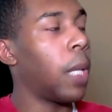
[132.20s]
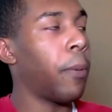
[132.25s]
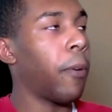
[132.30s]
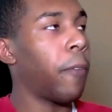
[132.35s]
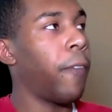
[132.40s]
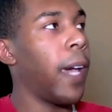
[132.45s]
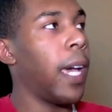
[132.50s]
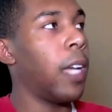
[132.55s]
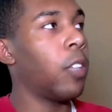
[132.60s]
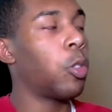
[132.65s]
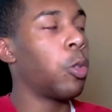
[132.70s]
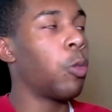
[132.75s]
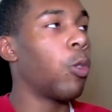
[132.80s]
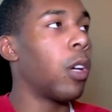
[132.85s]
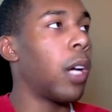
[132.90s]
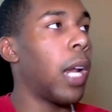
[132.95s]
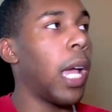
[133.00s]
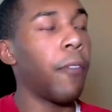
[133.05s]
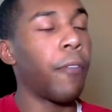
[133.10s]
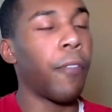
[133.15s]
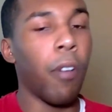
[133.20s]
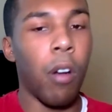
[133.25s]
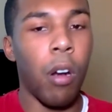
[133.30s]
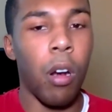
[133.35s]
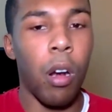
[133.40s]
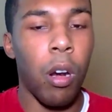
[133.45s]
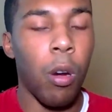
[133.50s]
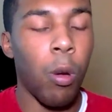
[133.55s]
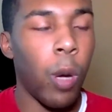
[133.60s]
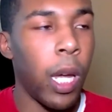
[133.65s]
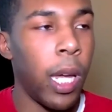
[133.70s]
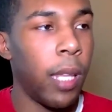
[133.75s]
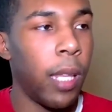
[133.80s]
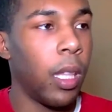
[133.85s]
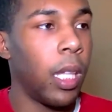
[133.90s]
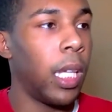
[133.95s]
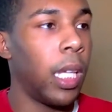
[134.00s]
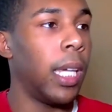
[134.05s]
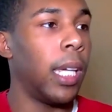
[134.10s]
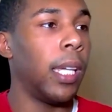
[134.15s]
Clipper fans who were never
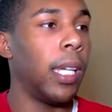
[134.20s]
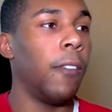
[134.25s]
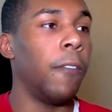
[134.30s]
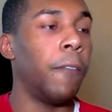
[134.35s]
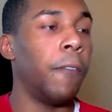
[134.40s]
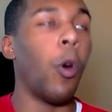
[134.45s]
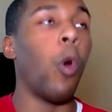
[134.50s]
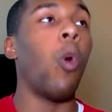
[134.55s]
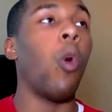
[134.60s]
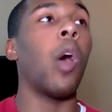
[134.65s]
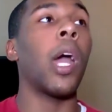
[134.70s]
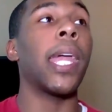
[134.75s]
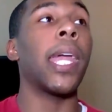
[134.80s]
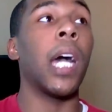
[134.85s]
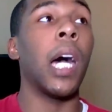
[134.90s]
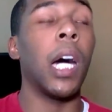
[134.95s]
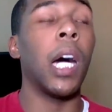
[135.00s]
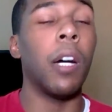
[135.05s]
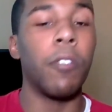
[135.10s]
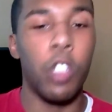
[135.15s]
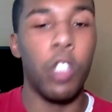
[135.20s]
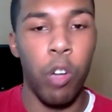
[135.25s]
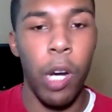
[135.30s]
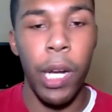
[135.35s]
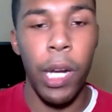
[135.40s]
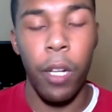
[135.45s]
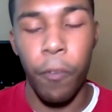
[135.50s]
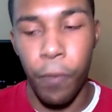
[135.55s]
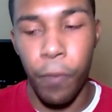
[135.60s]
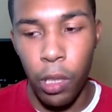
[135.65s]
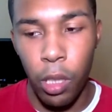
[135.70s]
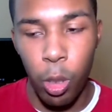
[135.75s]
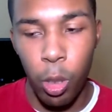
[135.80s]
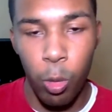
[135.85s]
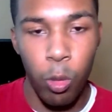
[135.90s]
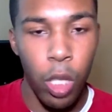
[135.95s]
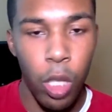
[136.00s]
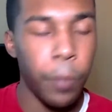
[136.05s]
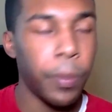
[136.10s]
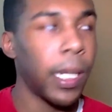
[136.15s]
in the void of trading for
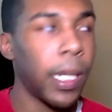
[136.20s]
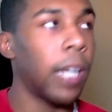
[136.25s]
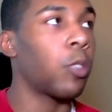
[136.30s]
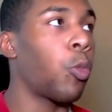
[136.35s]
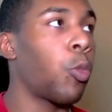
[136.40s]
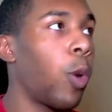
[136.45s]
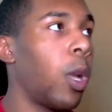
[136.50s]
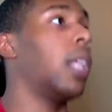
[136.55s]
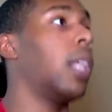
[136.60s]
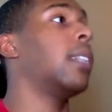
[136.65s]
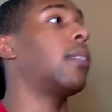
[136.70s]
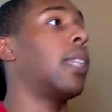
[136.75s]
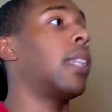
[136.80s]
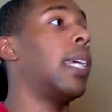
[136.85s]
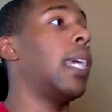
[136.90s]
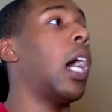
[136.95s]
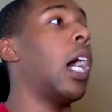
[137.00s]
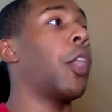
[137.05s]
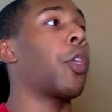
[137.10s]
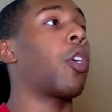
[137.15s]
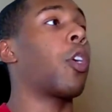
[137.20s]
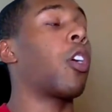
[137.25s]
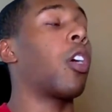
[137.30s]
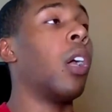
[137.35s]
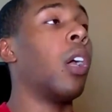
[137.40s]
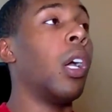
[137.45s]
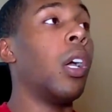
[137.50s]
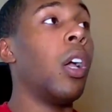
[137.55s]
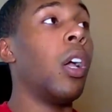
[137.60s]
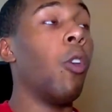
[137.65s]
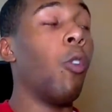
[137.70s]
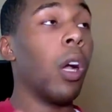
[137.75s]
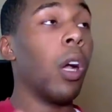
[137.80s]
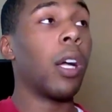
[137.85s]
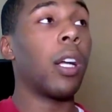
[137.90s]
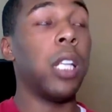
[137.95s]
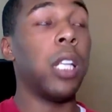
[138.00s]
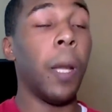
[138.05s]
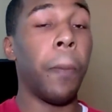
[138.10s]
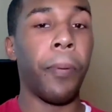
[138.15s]
Lou Williams, as well as the other
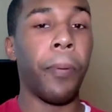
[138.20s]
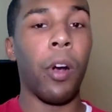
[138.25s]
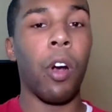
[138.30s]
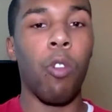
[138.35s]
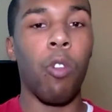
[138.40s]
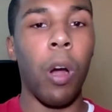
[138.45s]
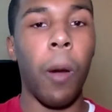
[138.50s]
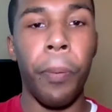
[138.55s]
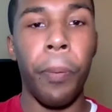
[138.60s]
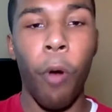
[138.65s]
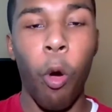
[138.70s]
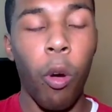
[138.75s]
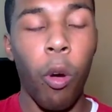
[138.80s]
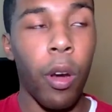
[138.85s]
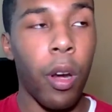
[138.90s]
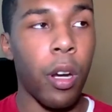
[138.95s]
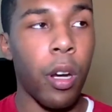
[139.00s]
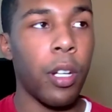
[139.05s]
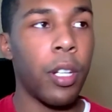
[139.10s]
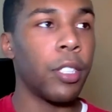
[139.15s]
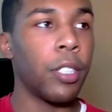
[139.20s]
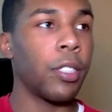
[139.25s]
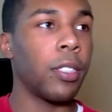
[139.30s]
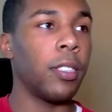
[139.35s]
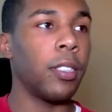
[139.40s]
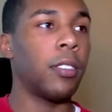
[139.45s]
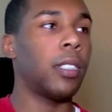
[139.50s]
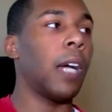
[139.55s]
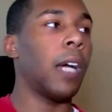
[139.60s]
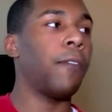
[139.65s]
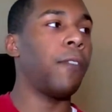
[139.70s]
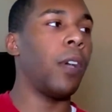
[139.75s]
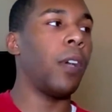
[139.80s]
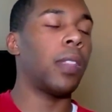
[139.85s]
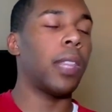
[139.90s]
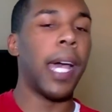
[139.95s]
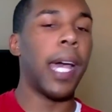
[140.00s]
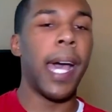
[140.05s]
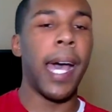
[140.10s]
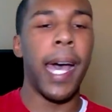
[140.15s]
Clipper reporters and stuff
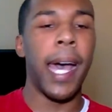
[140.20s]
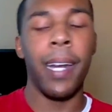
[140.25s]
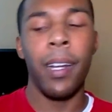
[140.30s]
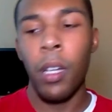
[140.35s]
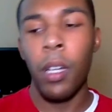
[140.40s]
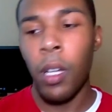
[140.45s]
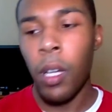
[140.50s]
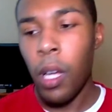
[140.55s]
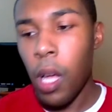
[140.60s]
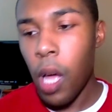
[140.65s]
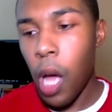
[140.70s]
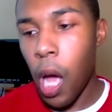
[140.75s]
like that.